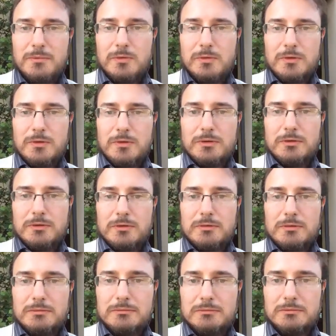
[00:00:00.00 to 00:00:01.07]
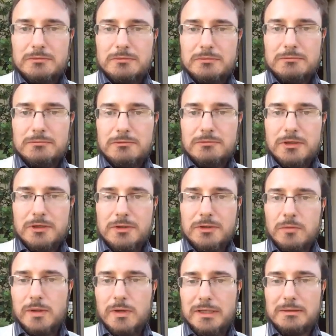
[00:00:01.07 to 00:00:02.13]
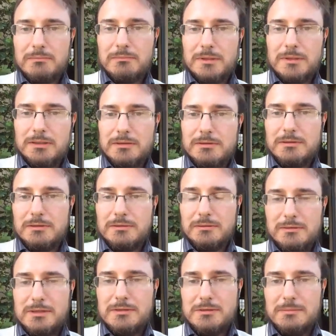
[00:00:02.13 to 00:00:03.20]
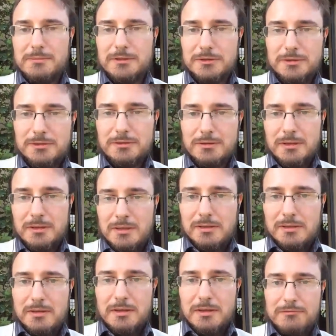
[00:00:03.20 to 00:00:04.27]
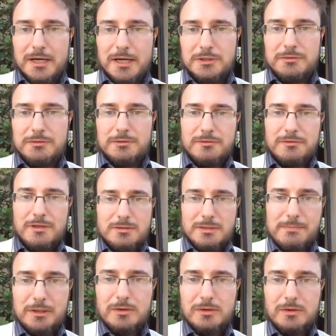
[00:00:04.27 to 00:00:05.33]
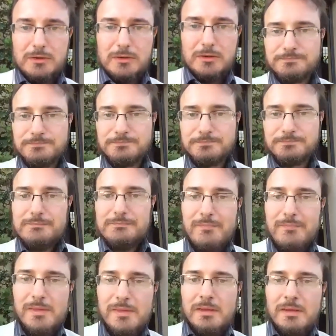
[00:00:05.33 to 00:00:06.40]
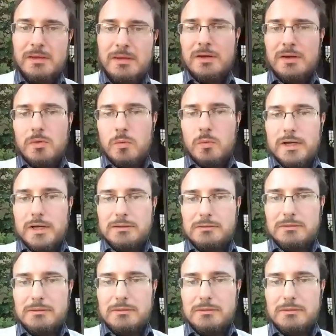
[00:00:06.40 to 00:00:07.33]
more right wing militant Islamist uh, factions of the Islamic Courts Union.